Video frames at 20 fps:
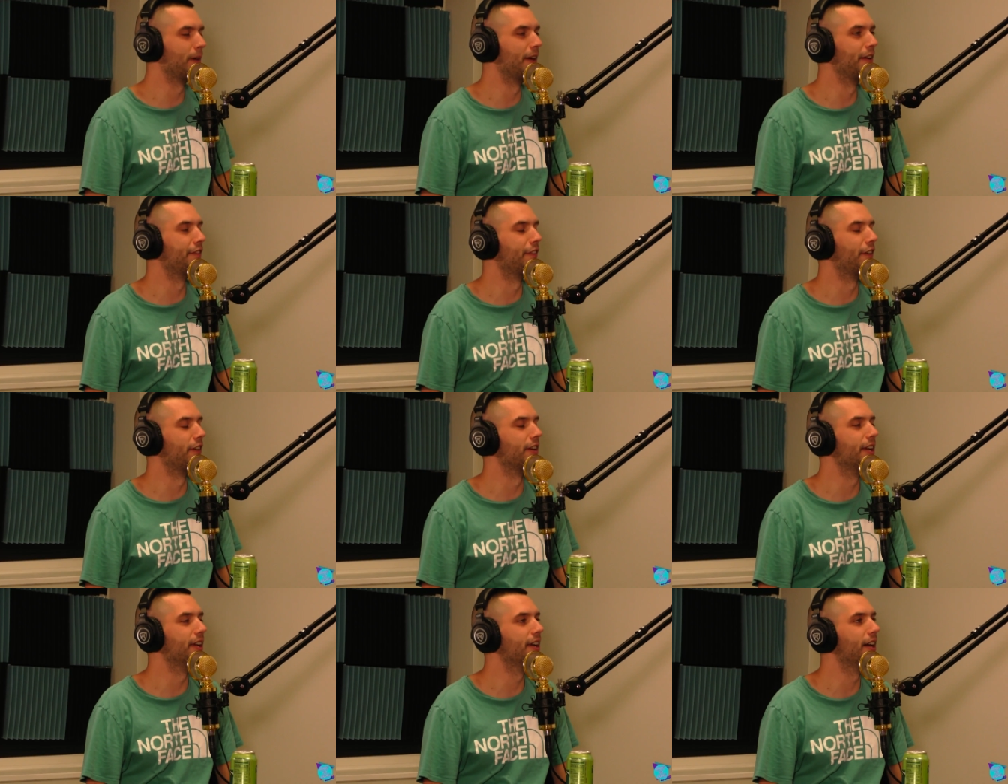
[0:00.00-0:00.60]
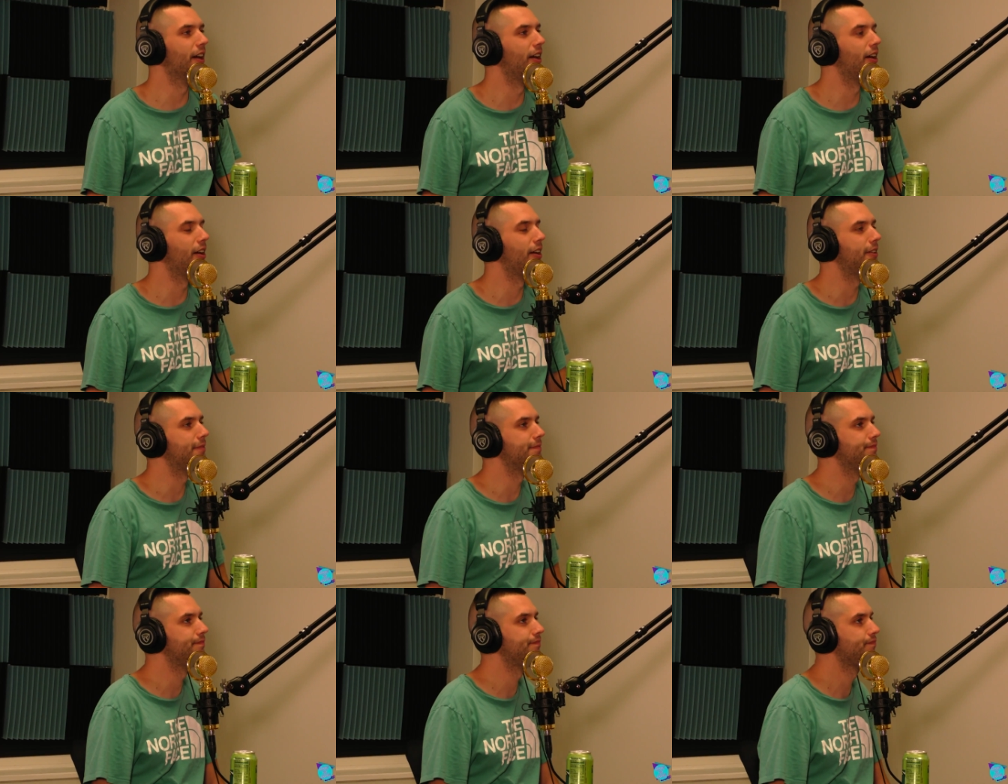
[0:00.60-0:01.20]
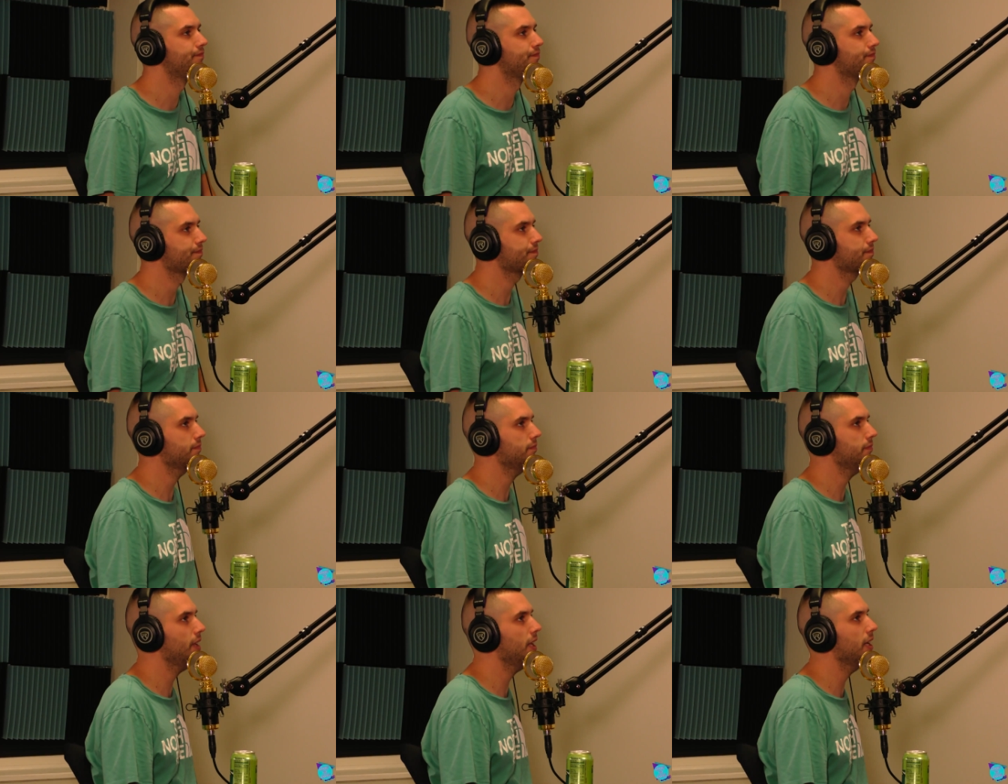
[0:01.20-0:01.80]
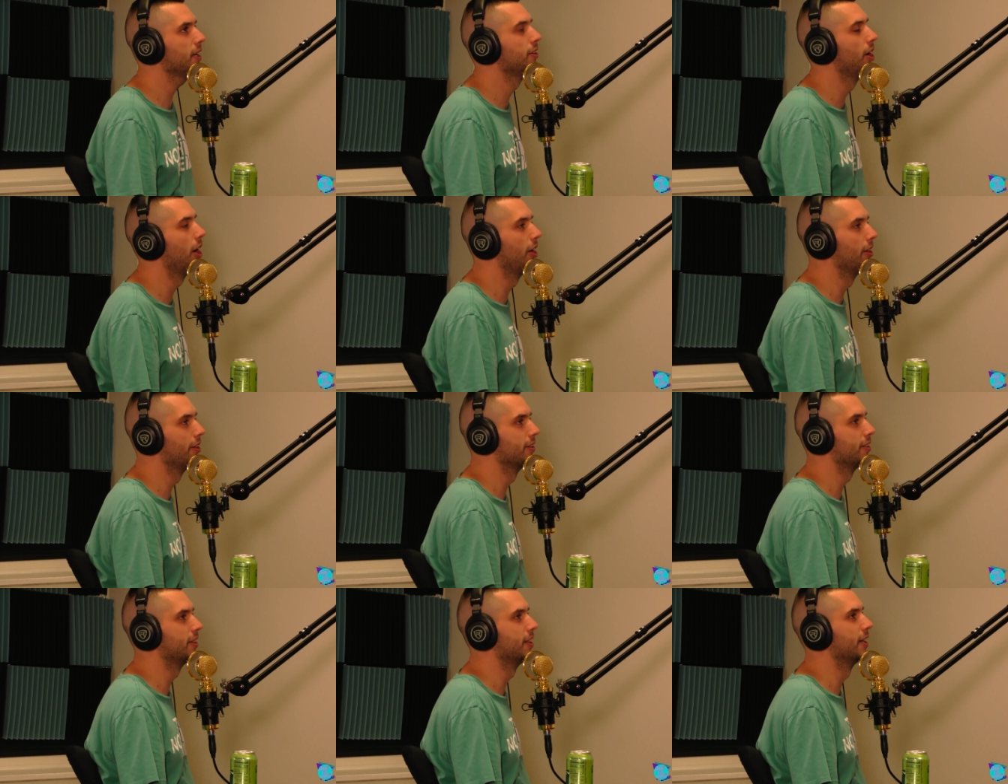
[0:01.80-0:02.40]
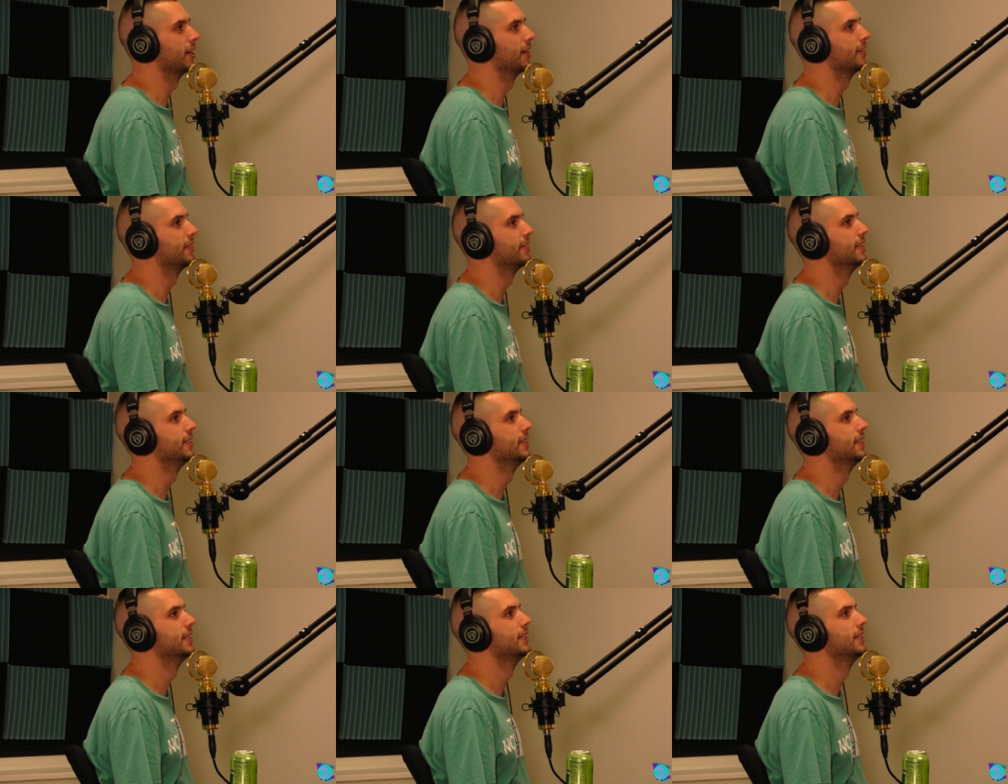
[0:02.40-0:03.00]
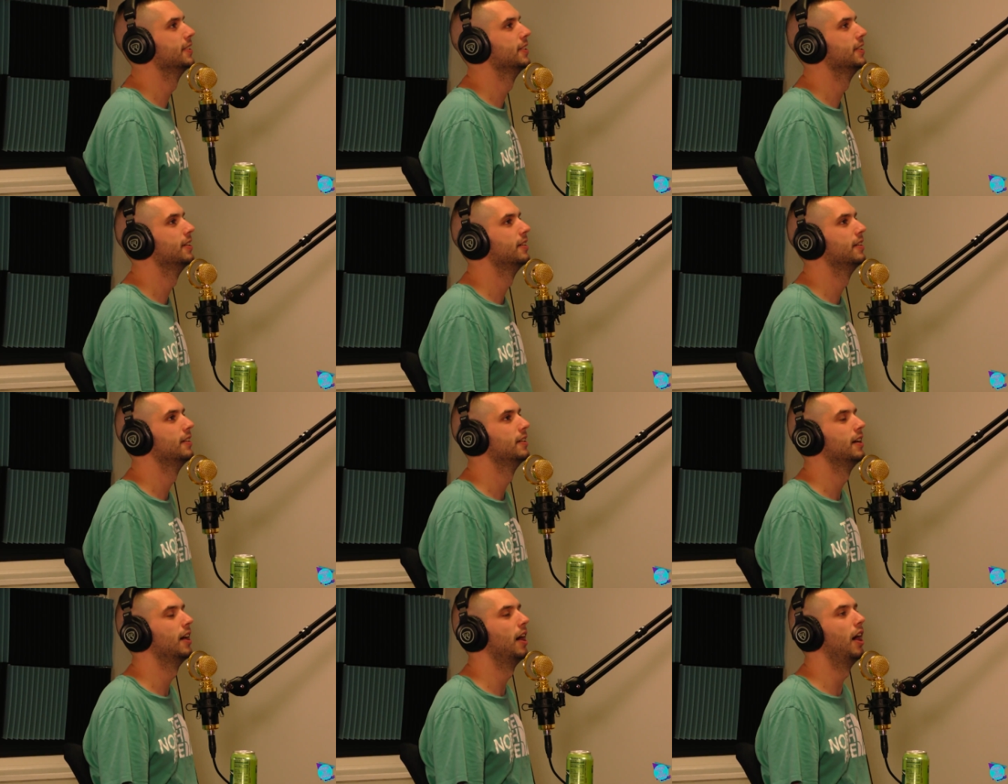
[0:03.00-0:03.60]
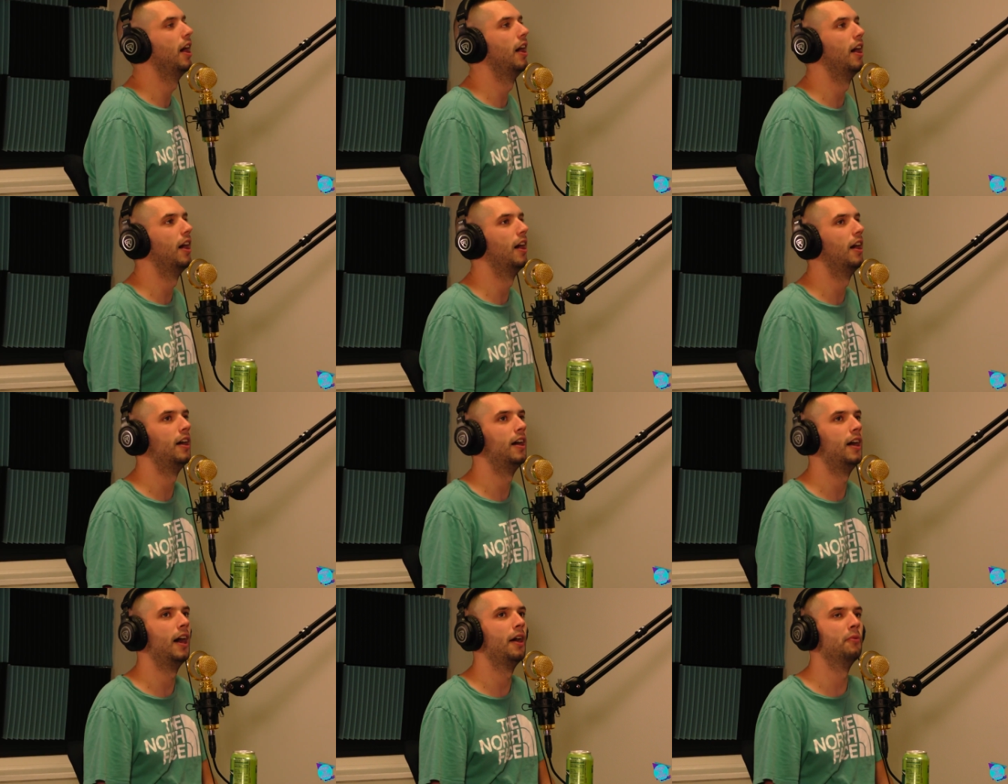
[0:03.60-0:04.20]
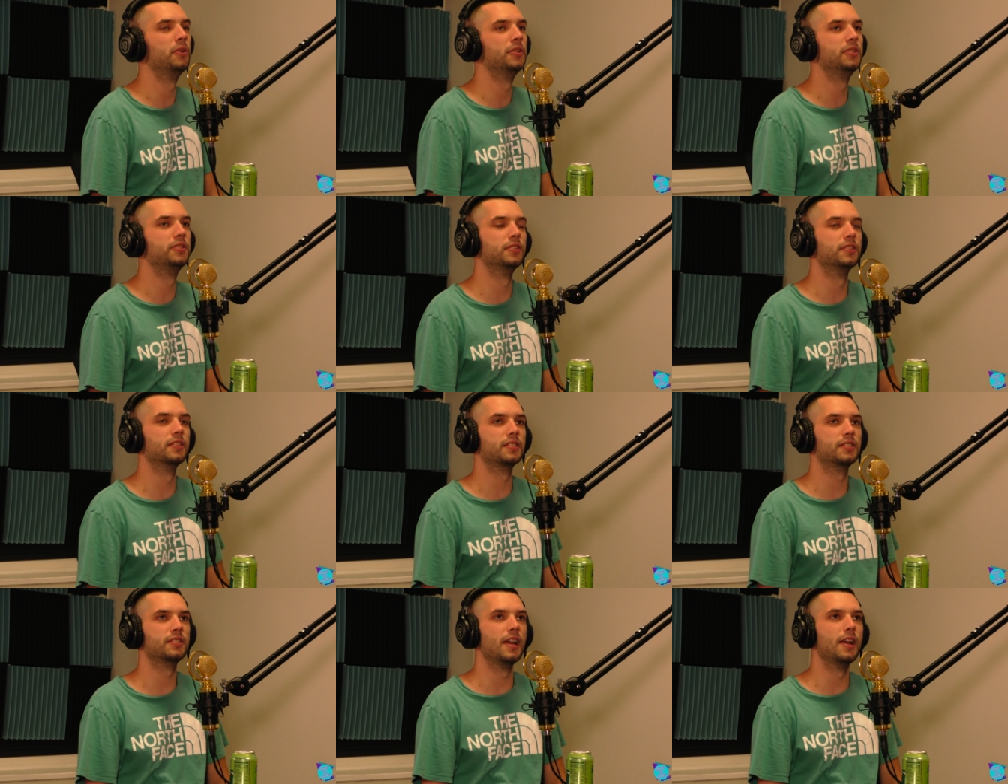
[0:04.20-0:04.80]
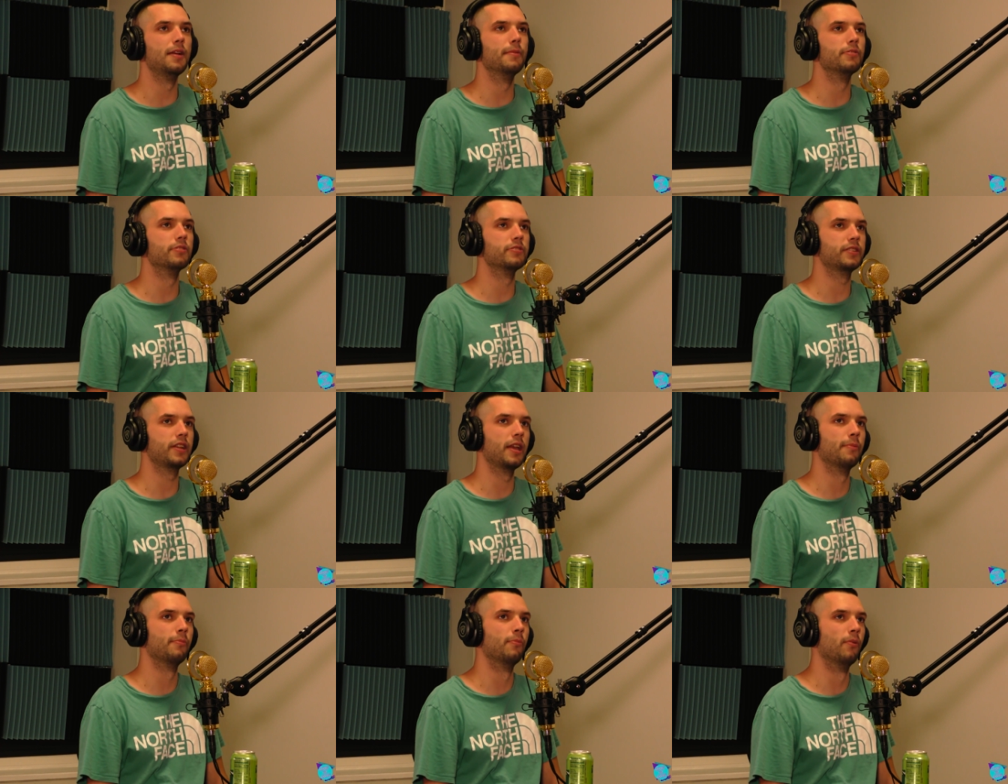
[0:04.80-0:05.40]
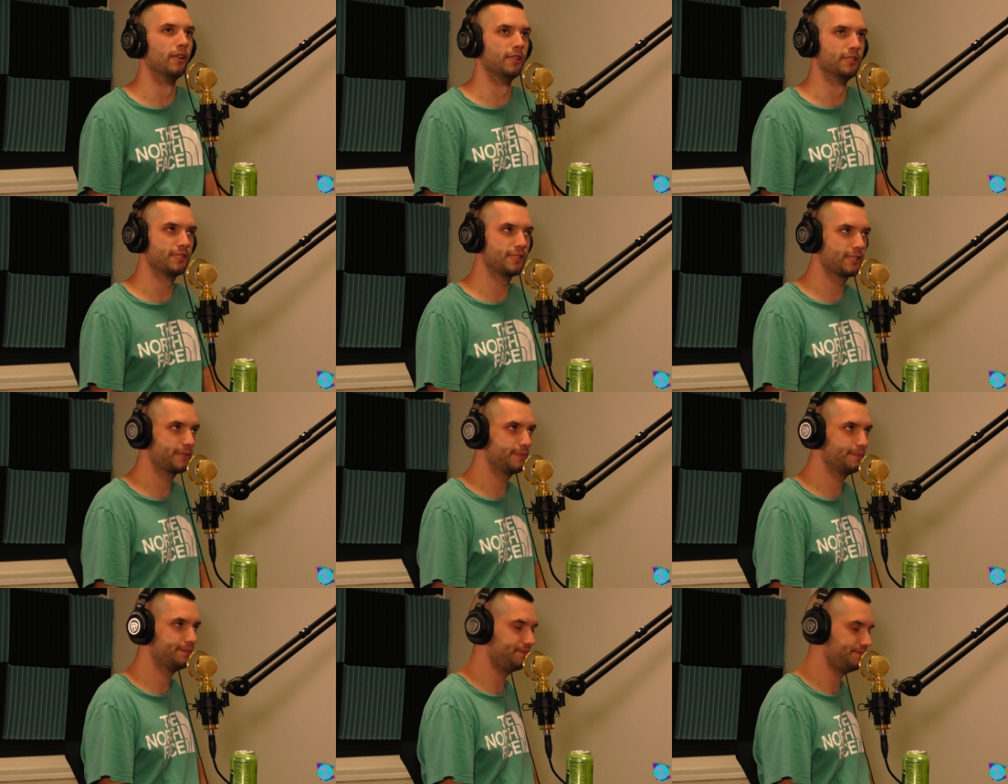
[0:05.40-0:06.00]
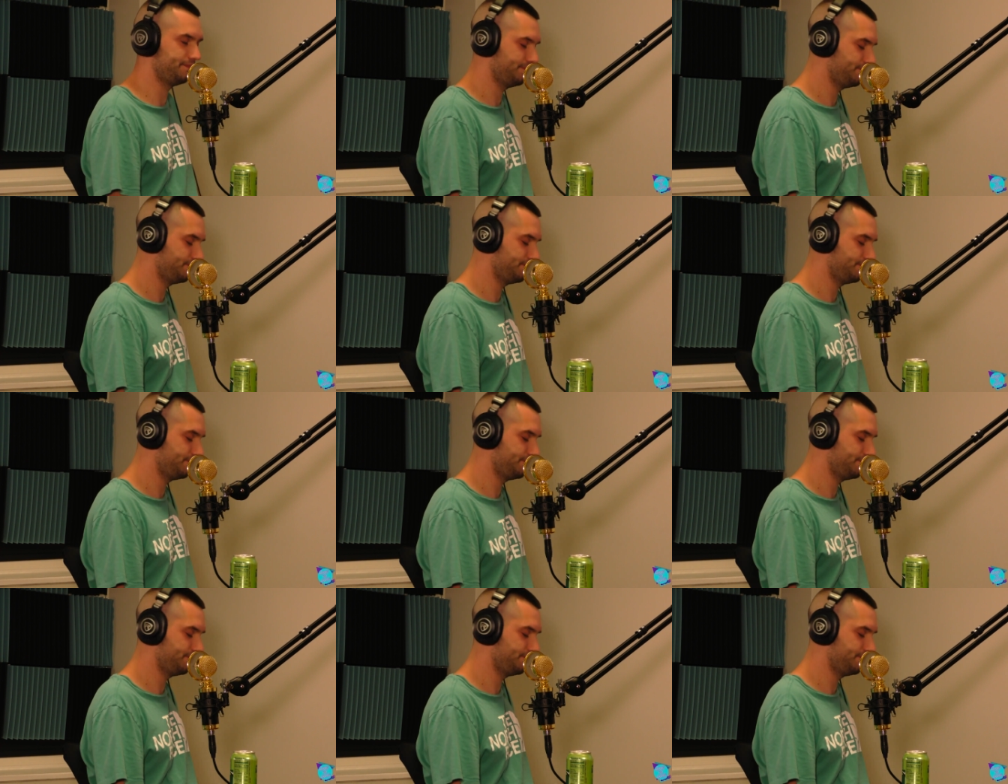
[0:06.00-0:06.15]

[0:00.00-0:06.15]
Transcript: funny. Um, and the other thing, uh, I went to the Sabres game once. Yeah.